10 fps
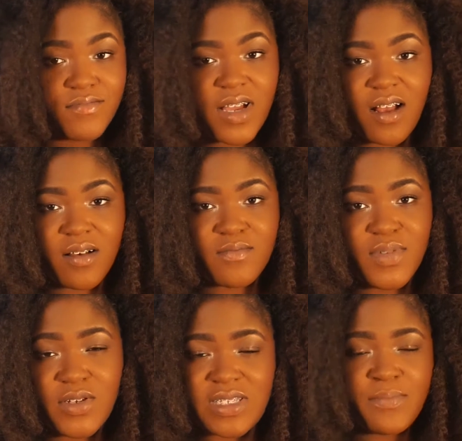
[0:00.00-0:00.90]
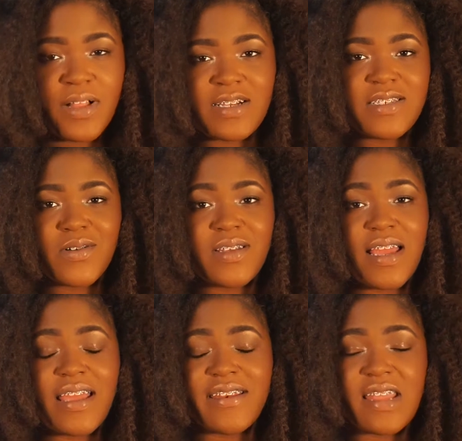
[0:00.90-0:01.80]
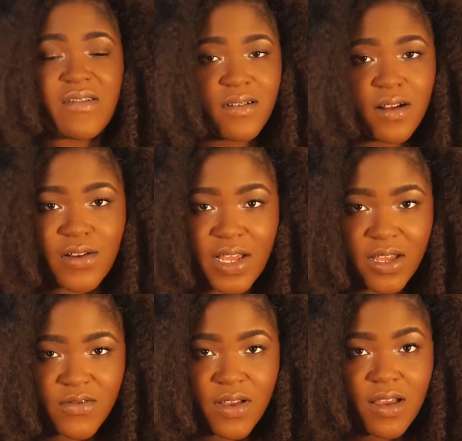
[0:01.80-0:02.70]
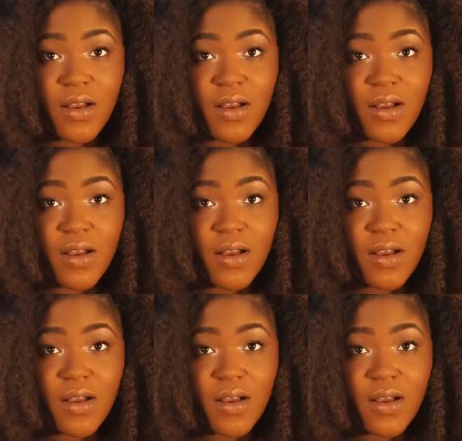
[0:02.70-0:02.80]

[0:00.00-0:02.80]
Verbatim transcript: uh, beauty supply store that I had never heard of,